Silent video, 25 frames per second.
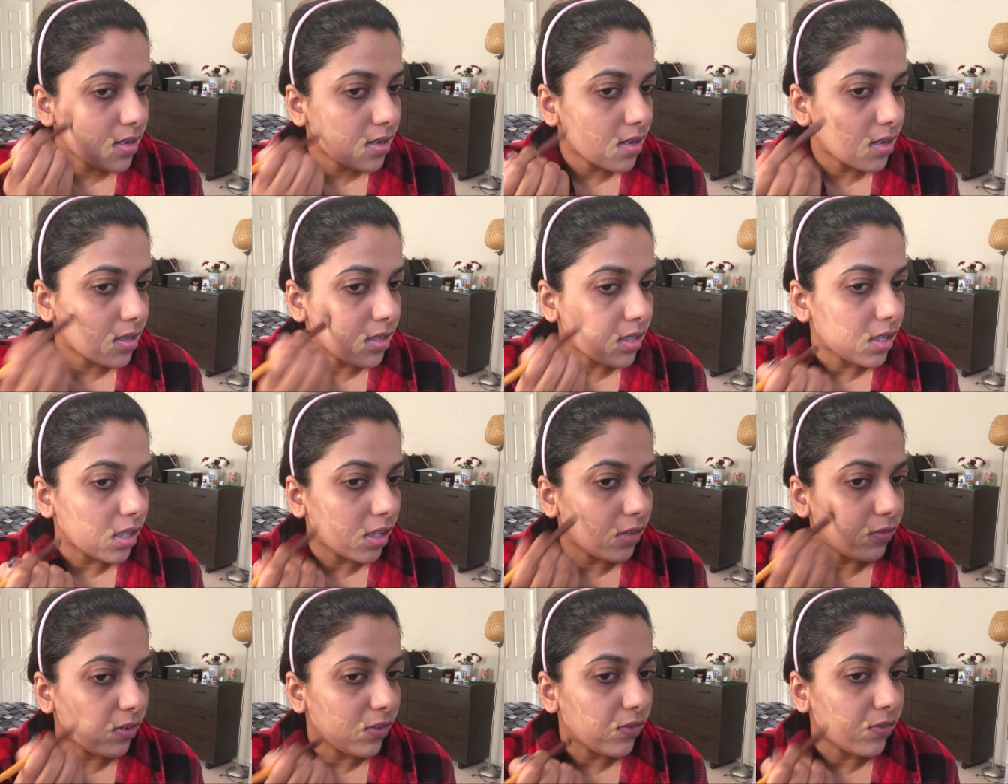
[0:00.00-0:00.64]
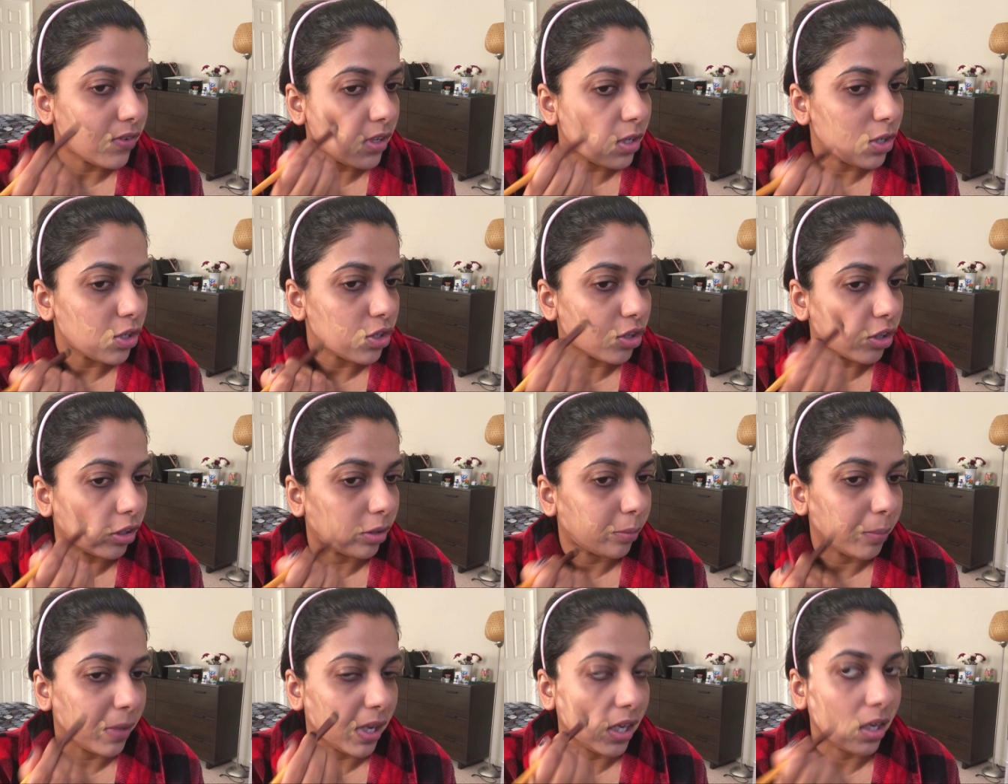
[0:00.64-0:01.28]
until we finish
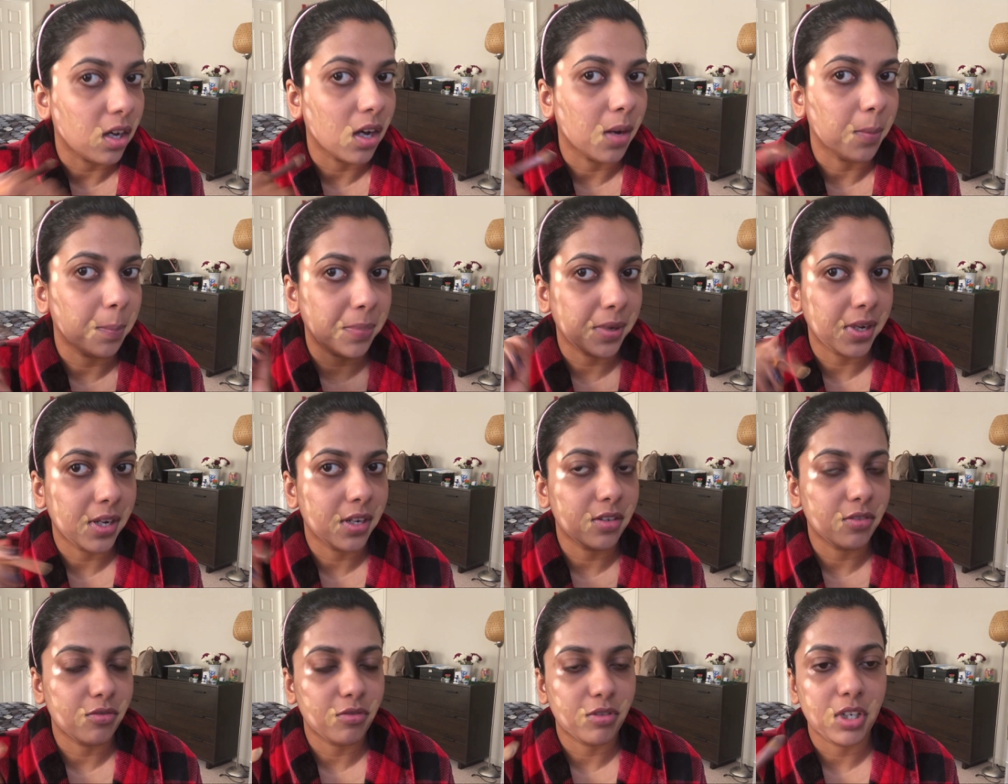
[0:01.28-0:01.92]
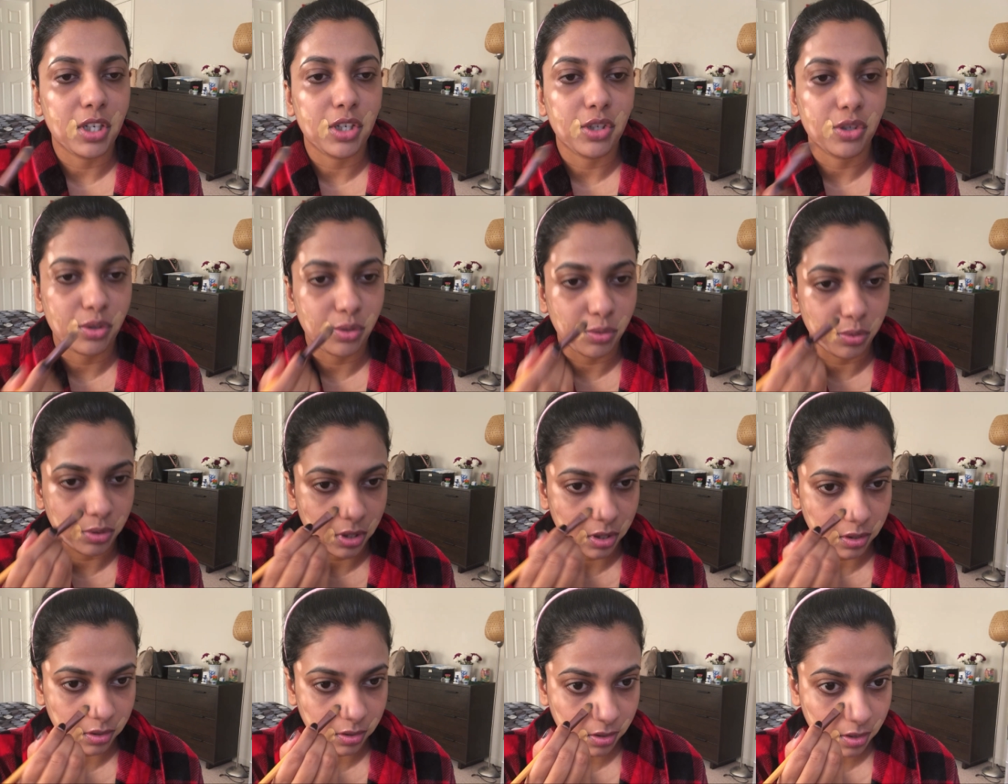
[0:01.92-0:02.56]
our makeup and reach to
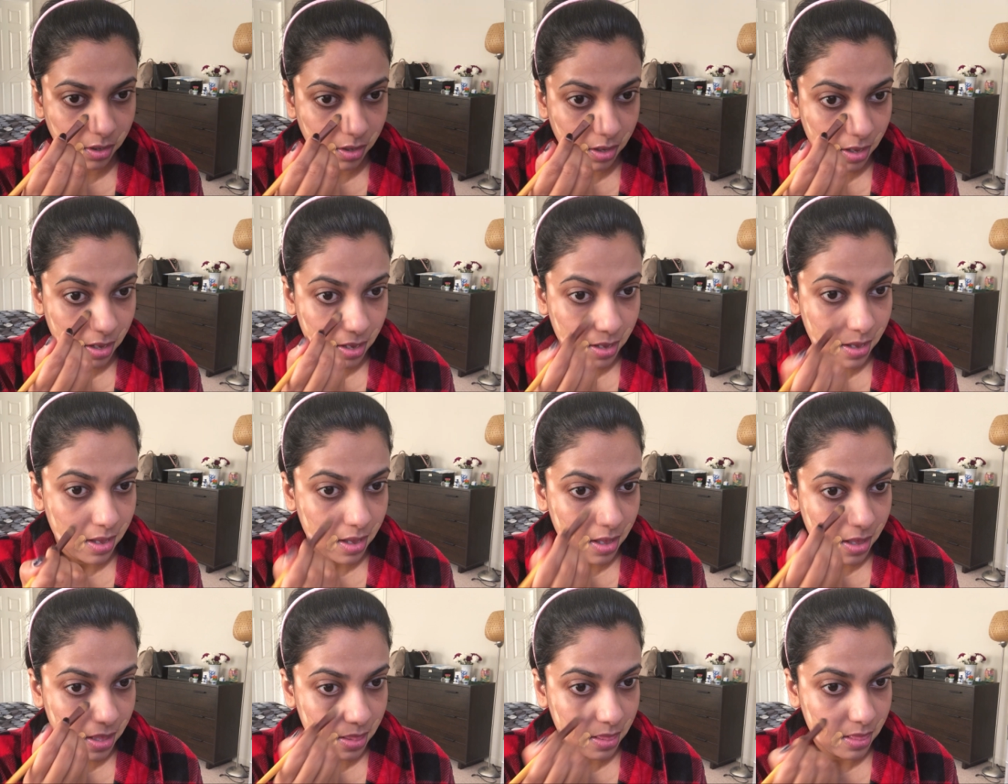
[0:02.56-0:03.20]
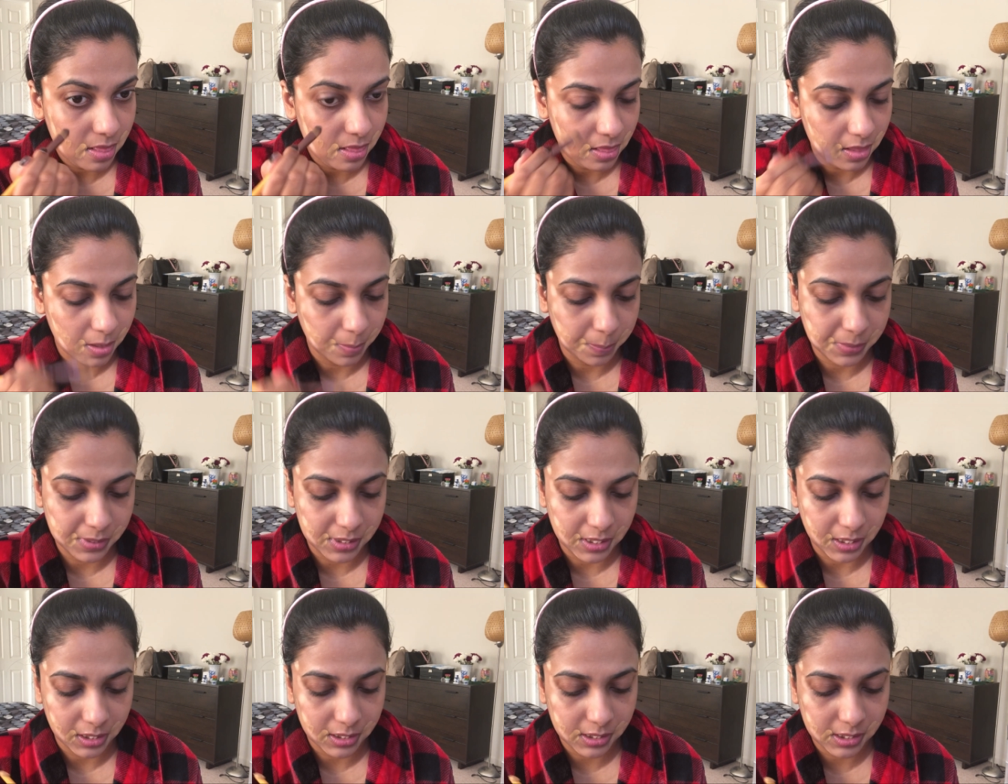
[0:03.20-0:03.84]
the
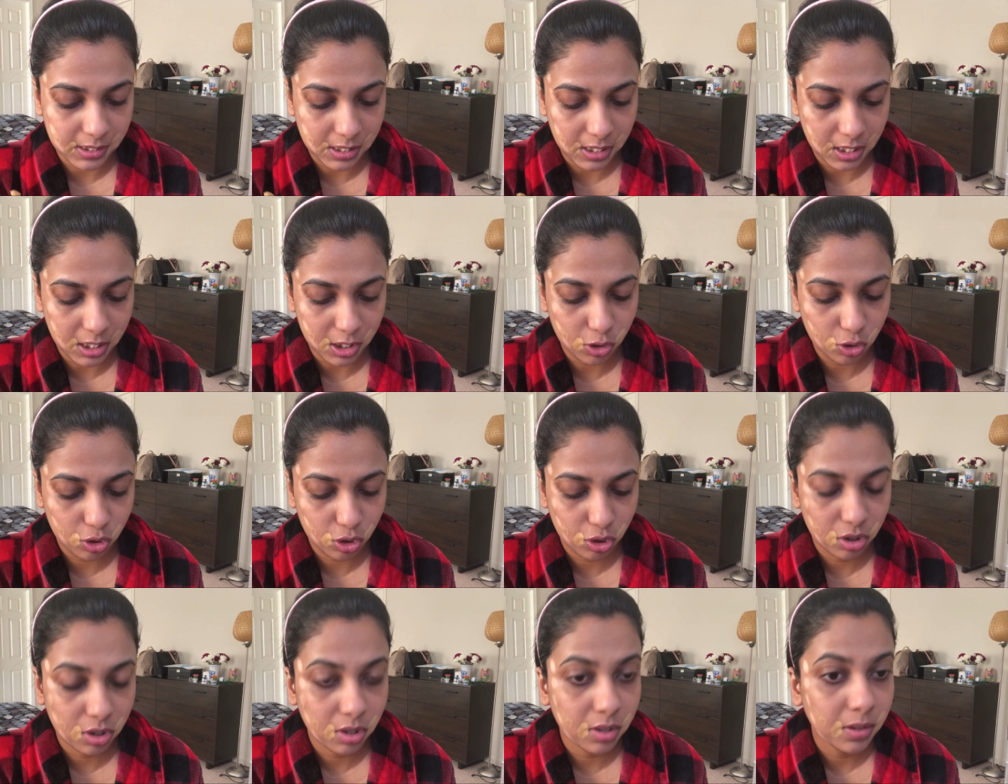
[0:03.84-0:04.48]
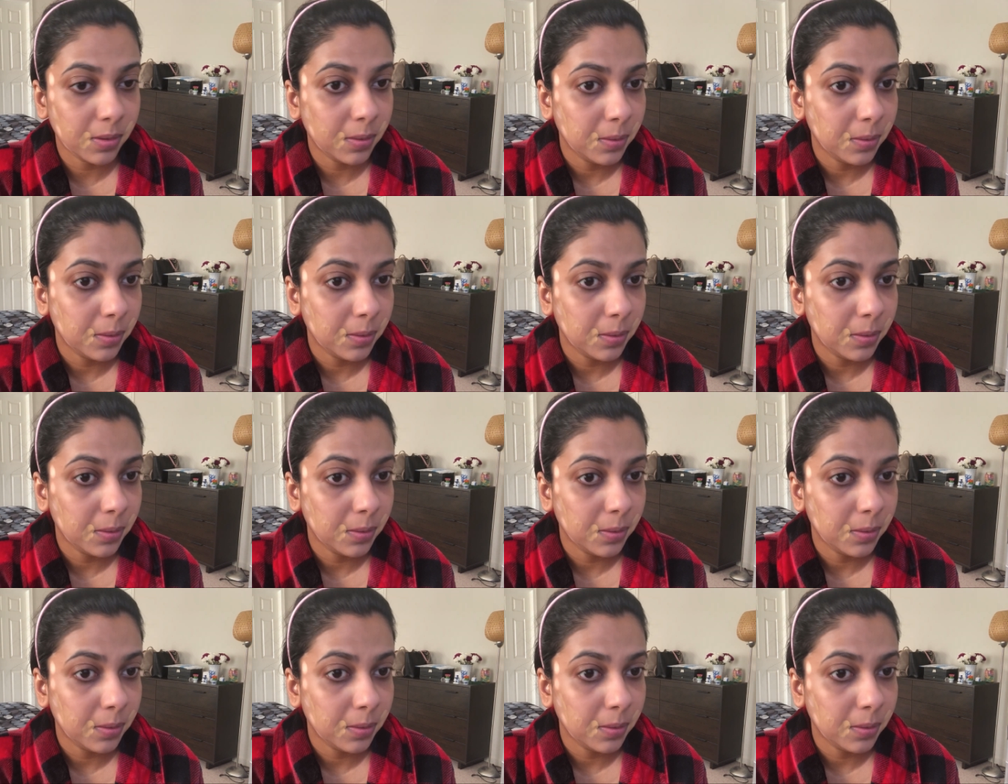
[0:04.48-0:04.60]
lipstick stage.